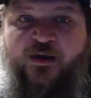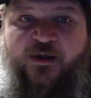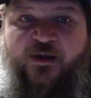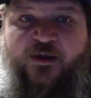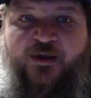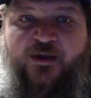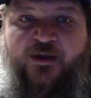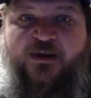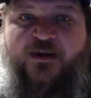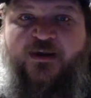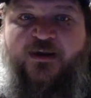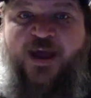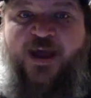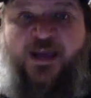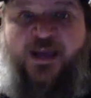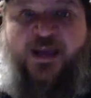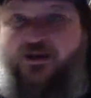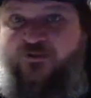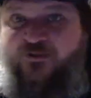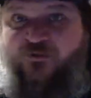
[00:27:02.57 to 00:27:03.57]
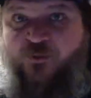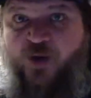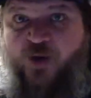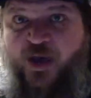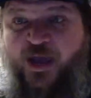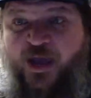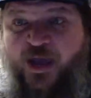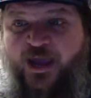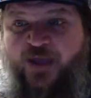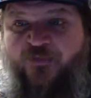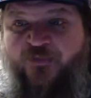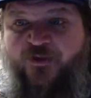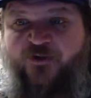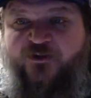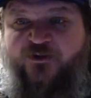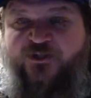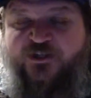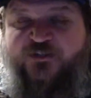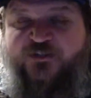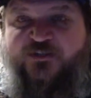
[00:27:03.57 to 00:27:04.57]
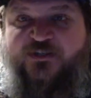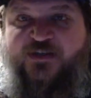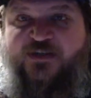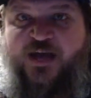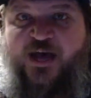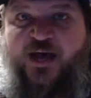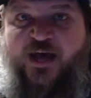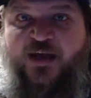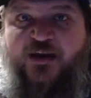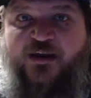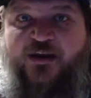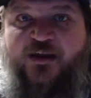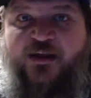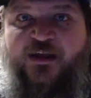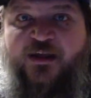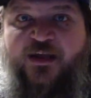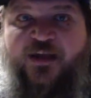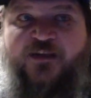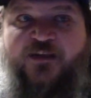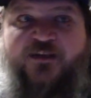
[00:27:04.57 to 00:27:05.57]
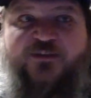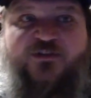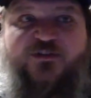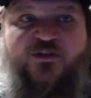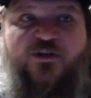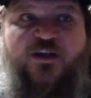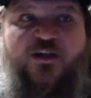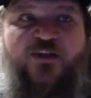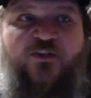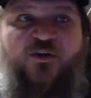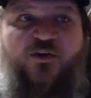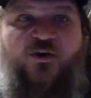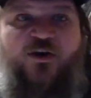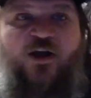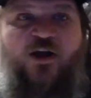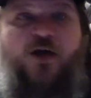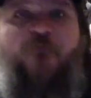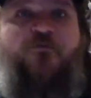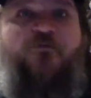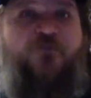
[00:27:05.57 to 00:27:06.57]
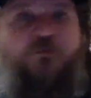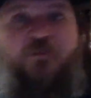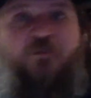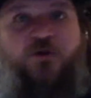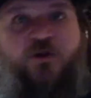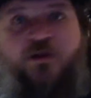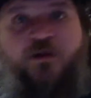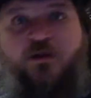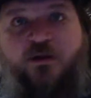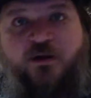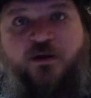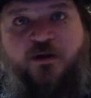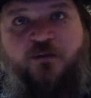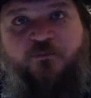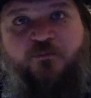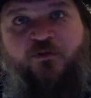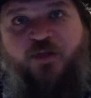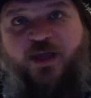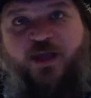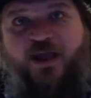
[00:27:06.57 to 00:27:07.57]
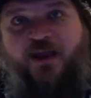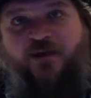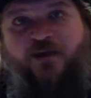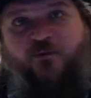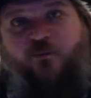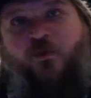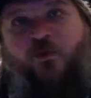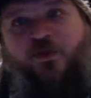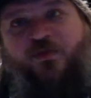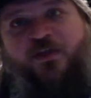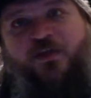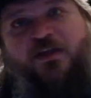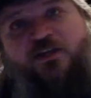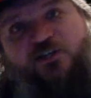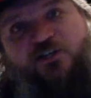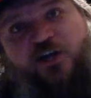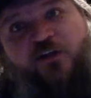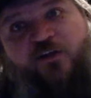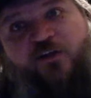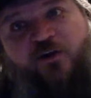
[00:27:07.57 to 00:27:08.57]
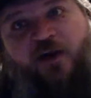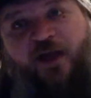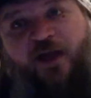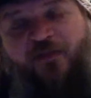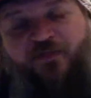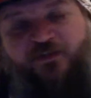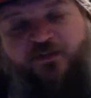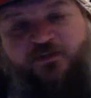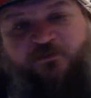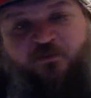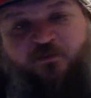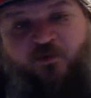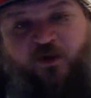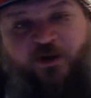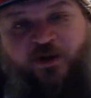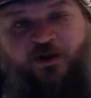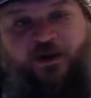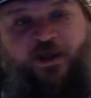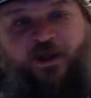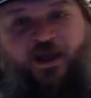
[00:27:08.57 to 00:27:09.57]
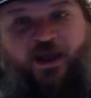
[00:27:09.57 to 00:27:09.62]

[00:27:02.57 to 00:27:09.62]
in a negative way. They're just not, it doesn't look like they're comfortable playing with each other at this point.